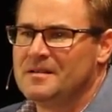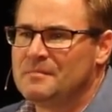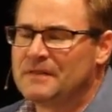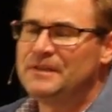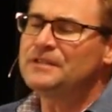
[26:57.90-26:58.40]

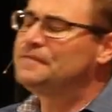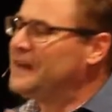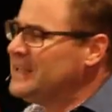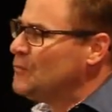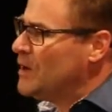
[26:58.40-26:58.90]
But if this
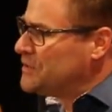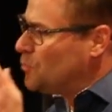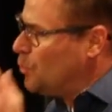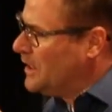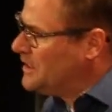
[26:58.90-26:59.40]
fellow
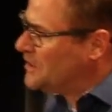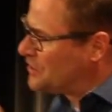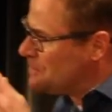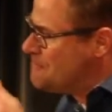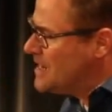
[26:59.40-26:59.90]
wasn't willing to
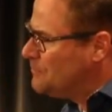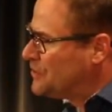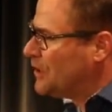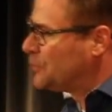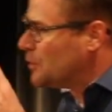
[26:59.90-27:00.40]
submit
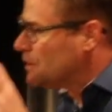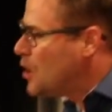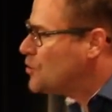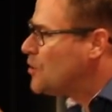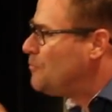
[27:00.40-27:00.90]
himself to a
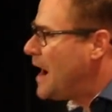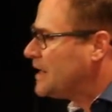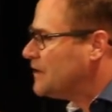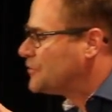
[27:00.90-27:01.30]
local body